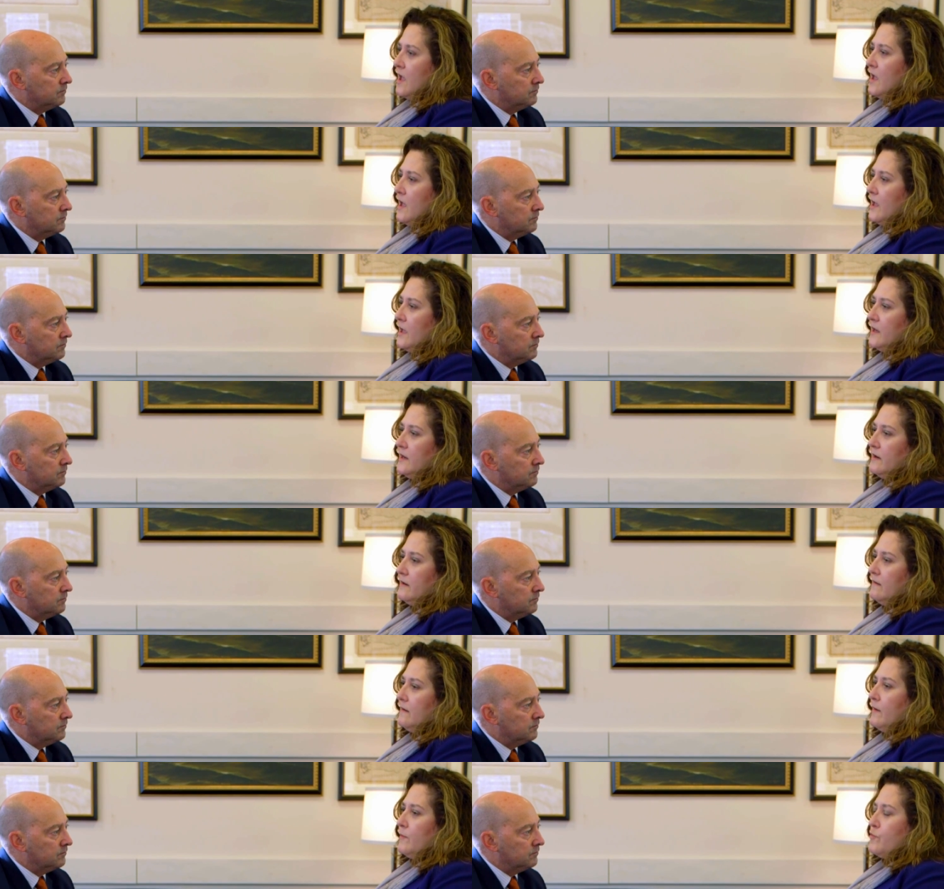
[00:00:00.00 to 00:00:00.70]

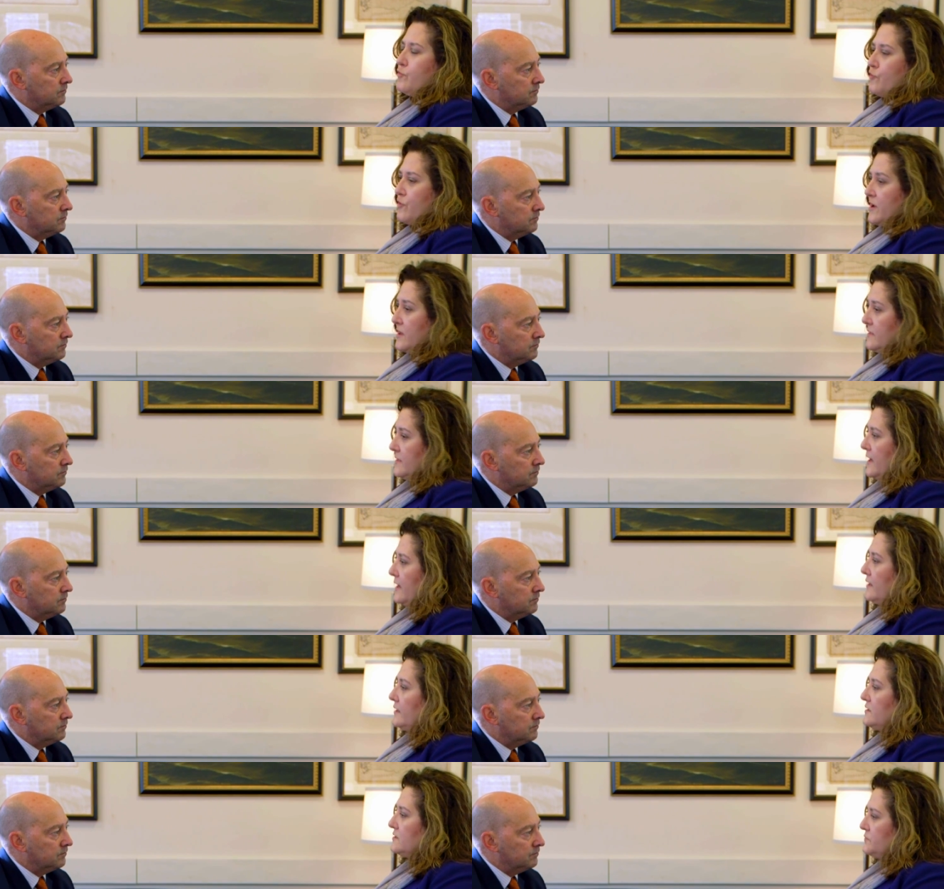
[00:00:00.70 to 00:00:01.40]
Speaker 1: And I bring
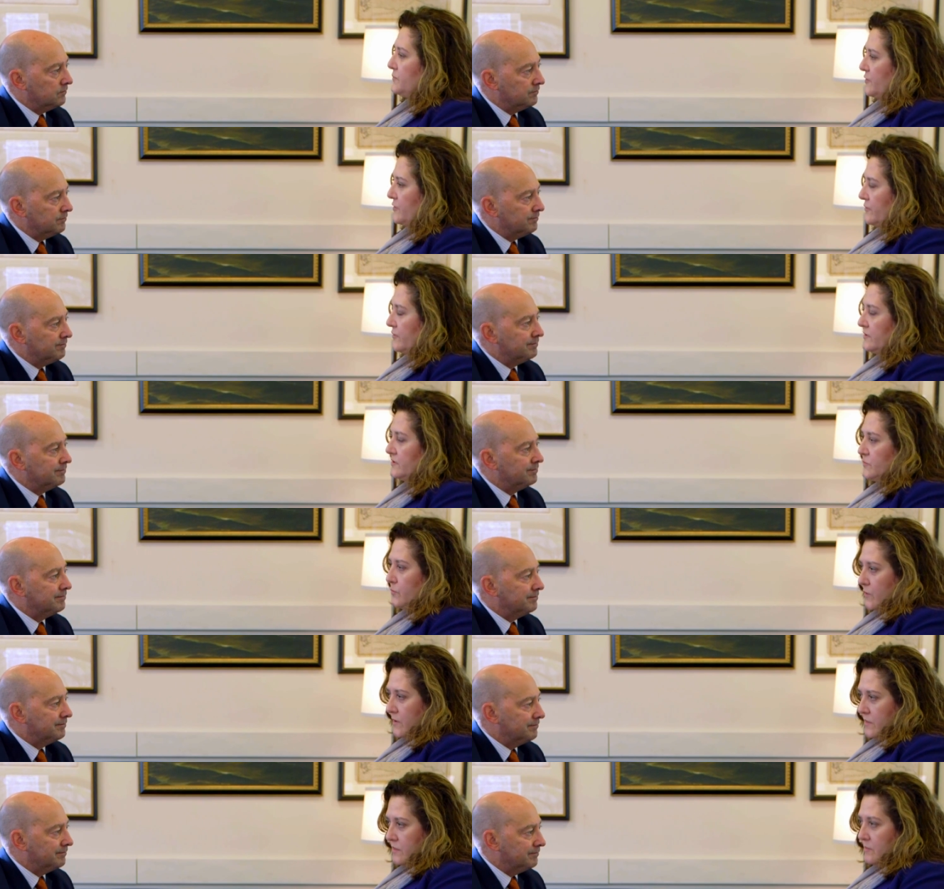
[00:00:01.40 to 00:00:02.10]
that
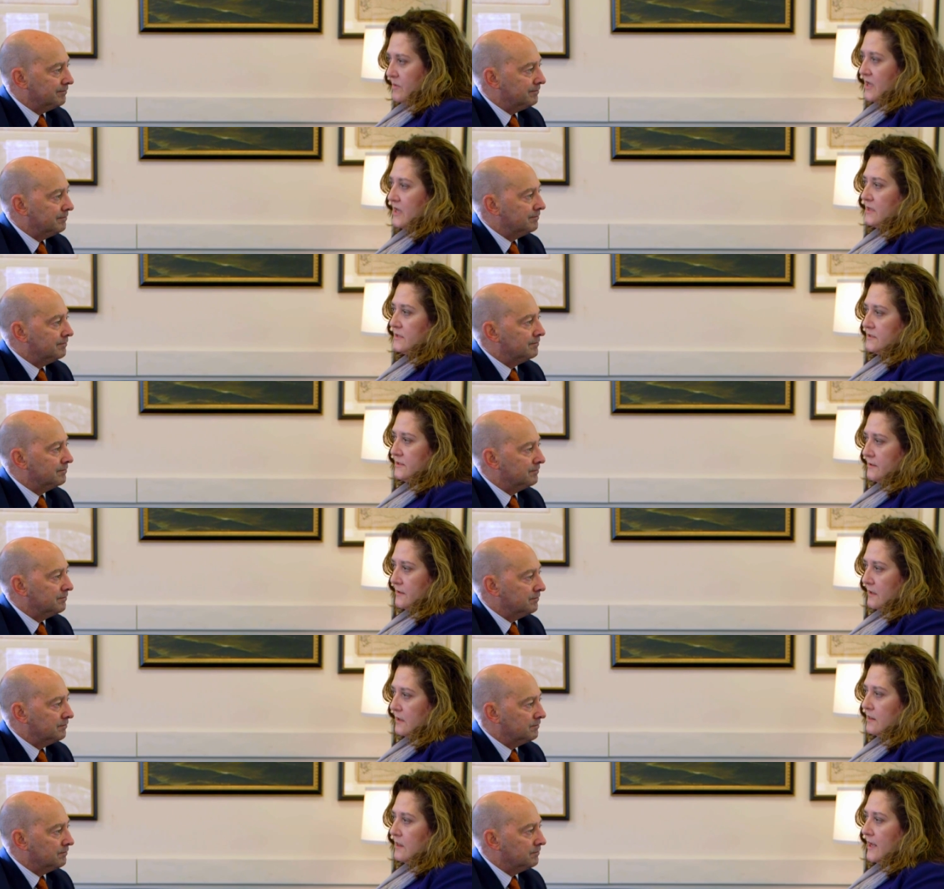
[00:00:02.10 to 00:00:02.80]
experience with me into
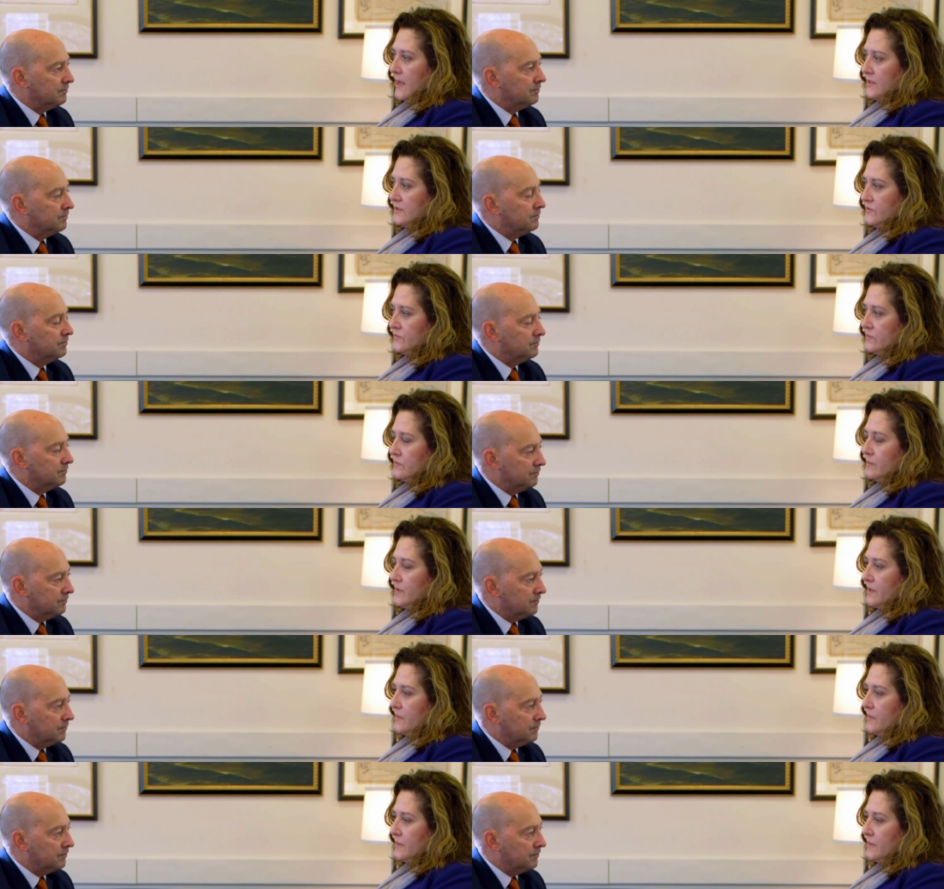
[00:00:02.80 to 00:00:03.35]
the classroom.